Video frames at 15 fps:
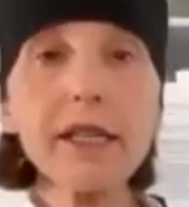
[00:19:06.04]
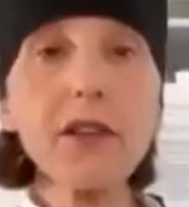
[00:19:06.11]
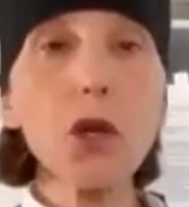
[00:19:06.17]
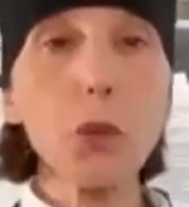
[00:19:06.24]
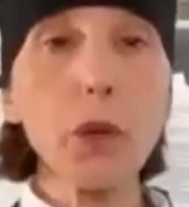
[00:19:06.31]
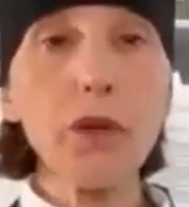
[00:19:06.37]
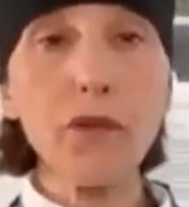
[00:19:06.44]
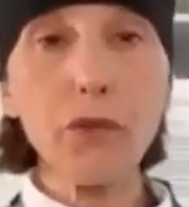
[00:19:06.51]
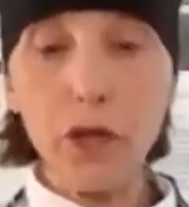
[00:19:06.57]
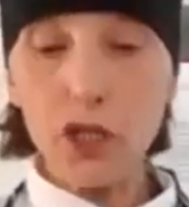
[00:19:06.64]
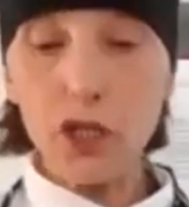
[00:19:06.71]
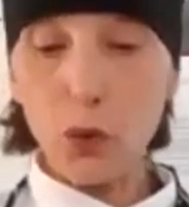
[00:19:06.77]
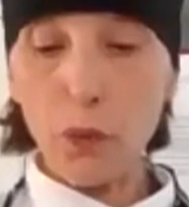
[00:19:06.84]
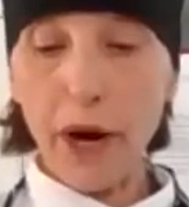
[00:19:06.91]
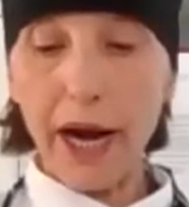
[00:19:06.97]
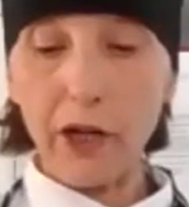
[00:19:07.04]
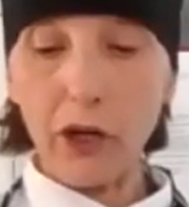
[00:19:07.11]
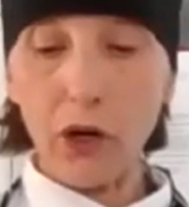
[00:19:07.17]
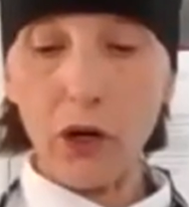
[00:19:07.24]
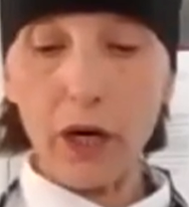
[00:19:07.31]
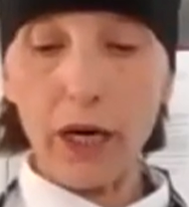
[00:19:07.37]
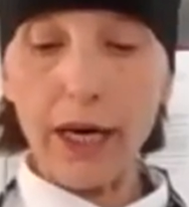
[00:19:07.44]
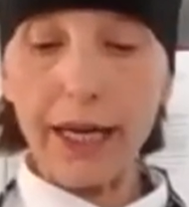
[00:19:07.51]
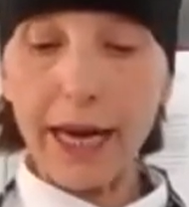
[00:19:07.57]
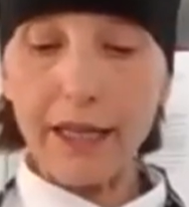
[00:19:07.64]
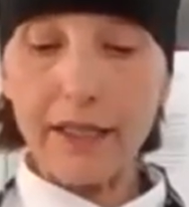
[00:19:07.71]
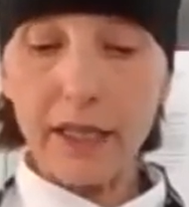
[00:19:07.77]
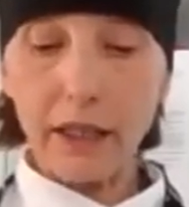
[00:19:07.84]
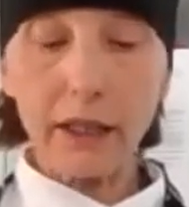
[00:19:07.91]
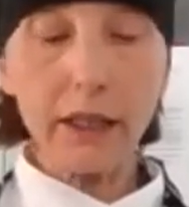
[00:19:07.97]
in the refrigerator, it
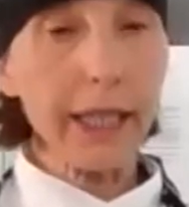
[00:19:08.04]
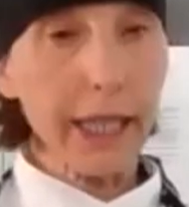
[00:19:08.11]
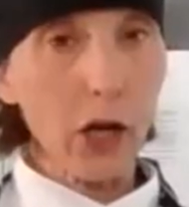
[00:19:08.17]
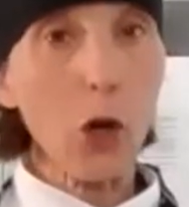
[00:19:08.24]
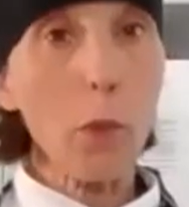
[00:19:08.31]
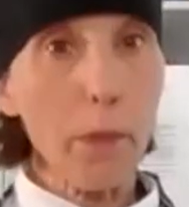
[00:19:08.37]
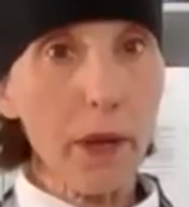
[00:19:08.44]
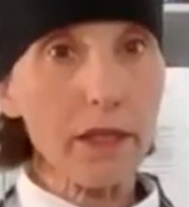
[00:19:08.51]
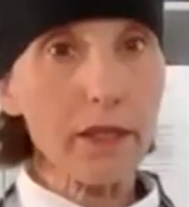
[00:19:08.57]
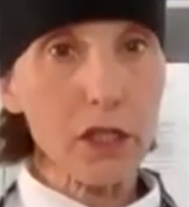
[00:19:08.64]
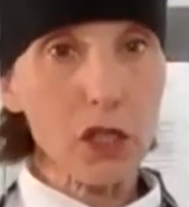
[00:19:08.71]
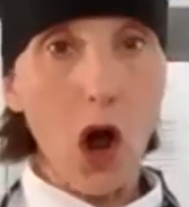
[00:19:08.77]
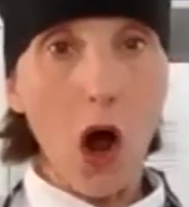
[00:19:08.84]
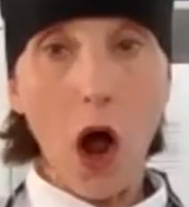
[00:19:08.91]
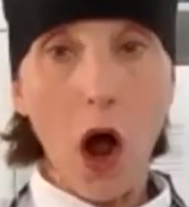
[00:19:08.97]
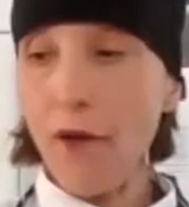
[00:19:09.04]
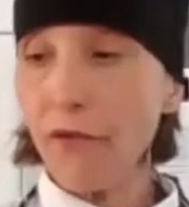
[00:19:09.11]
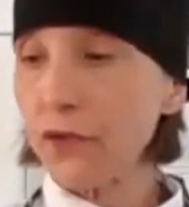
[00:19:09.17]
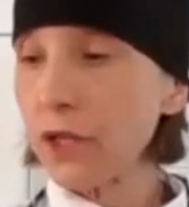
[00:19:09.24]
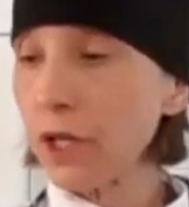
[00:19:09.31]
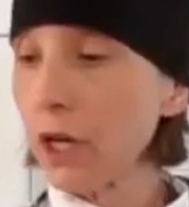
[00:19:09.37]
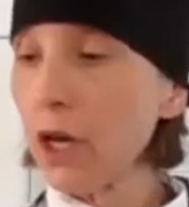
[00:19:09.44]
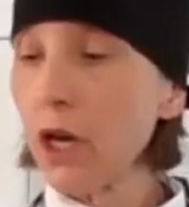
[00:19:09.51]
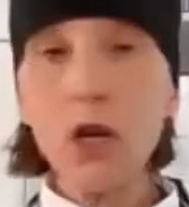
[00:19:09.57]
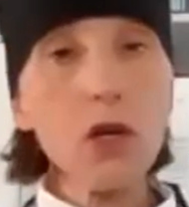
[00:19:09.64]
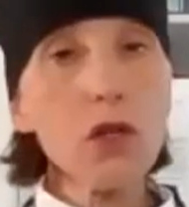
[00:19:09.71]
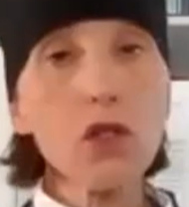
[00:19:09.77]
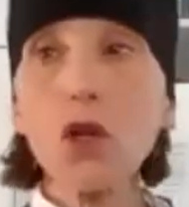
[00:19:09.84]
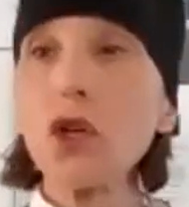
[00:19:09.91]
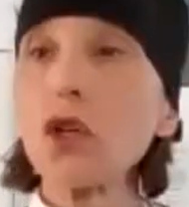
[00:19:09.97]
gets a little bit soft.
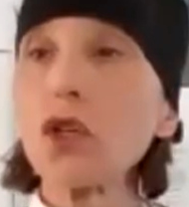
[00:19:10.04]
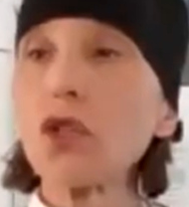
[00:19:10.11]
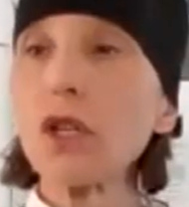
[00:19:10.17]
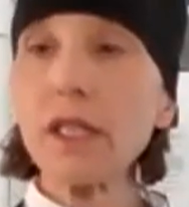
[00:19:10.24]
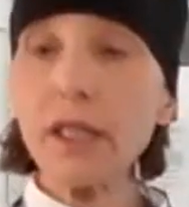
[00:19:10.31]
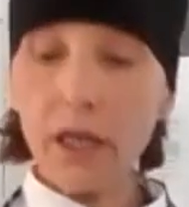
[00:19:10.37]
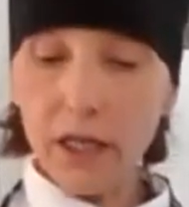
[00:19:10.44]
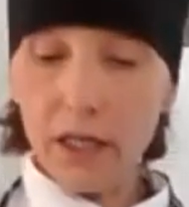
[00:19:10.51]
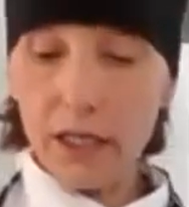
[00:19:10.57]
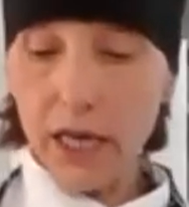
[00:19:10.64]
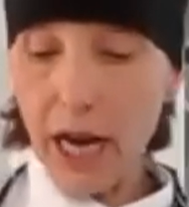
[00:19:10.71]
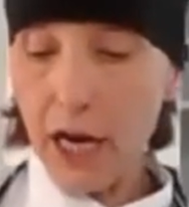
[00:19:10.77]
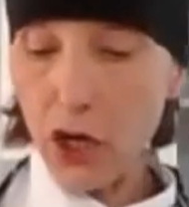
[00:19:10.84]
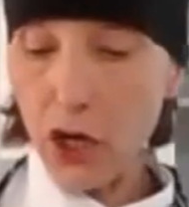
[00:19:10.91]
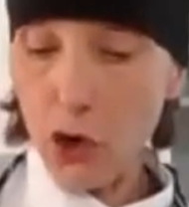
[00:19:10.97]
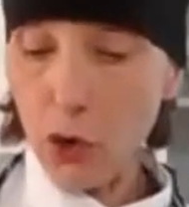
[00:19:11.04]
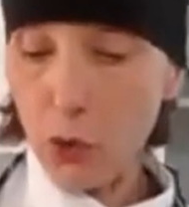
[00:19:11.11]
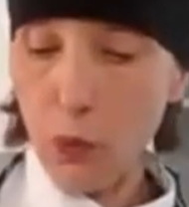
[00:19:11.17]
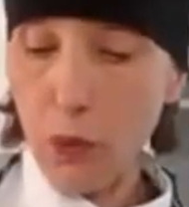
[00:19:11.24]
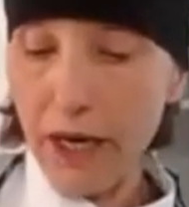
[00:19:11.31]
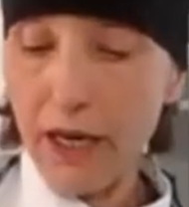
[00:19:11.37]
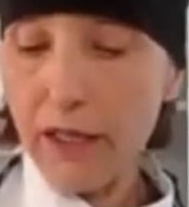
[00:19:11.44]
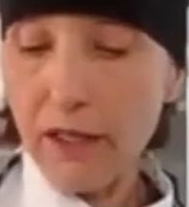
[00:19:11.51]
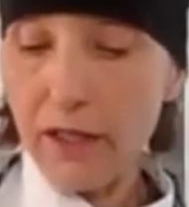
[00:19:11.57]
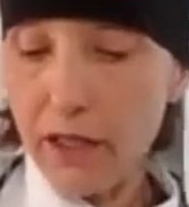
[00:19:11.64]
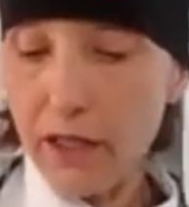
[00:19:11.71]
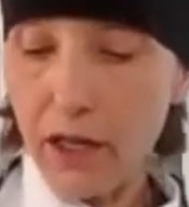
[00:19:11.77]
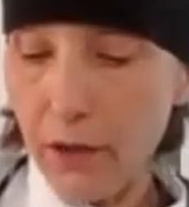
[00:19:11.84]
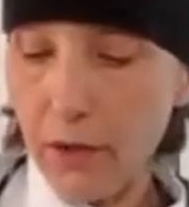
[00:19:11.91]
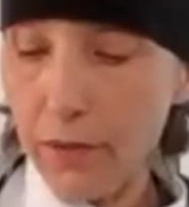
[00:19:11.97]
So you're just going to take your
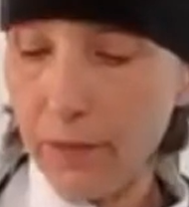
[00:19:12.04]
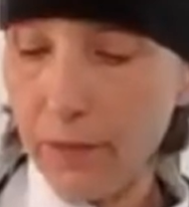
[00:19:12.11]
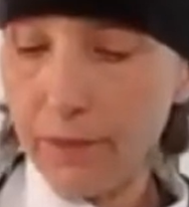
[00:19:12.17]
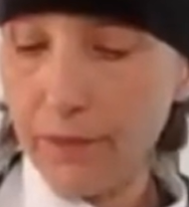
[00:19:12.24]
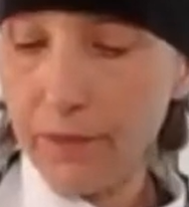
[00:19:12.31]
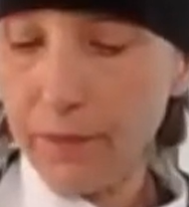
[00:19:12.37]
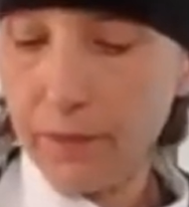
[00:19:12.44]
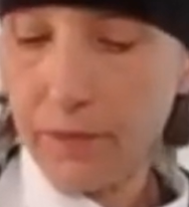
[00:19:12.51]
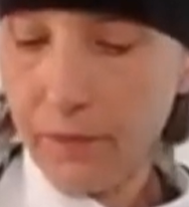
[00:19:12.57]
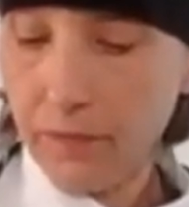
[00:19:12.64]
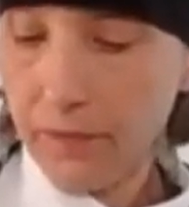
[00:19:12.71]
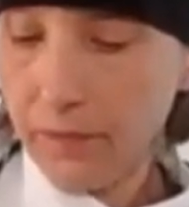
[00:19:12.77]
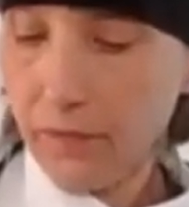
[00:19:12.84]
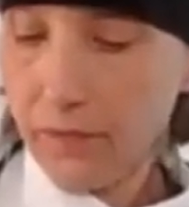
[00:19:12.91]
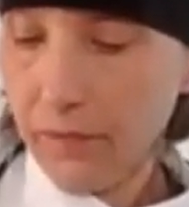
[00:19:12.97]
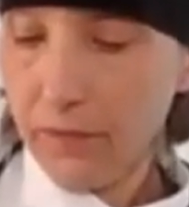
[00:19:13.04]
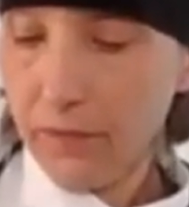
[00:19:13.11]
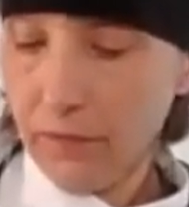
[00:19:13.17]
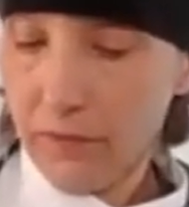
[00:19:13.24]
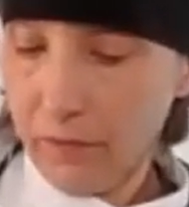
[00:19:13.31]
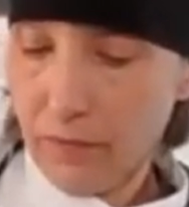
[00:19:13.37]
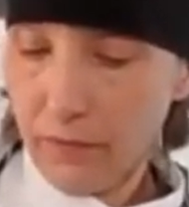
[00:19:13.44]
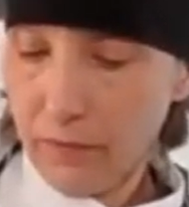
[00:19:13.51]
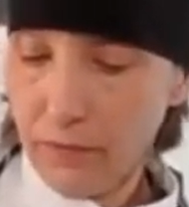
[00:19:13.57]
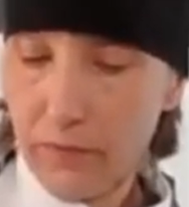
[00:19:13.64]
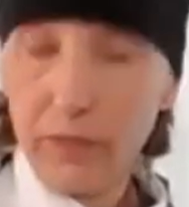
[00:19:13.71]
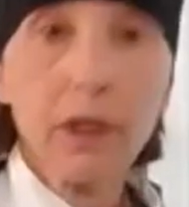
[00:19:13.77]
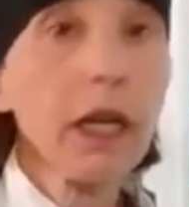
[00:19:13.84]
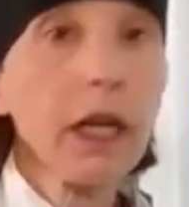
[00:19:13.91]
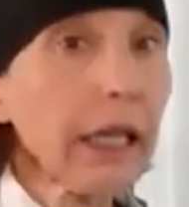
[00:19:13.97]
whisk,
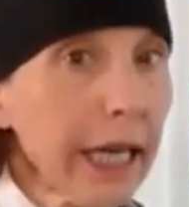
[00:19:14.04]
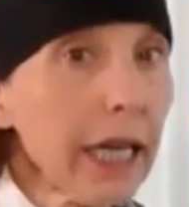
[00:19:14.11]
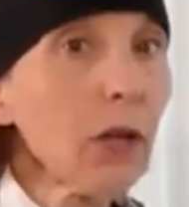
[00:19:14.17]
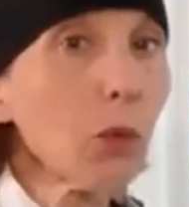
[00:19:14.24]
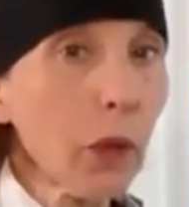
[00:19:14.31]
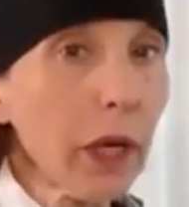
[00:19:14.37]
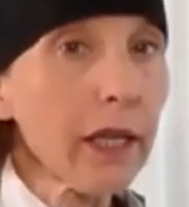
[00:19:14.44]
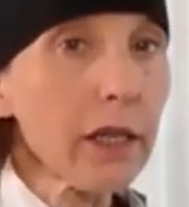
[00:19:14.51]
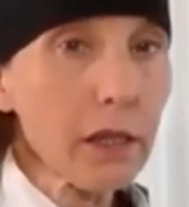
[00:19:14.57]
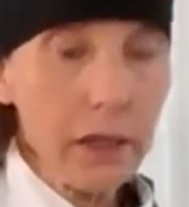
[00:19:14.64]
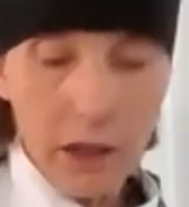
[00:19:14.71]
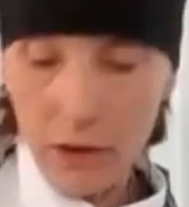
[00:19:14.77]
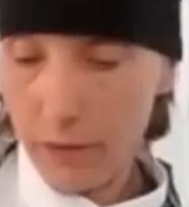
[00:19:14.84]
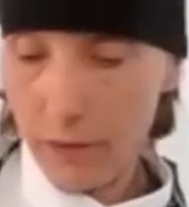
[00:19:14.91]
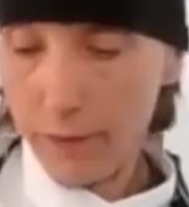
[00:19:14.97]
clean whisk,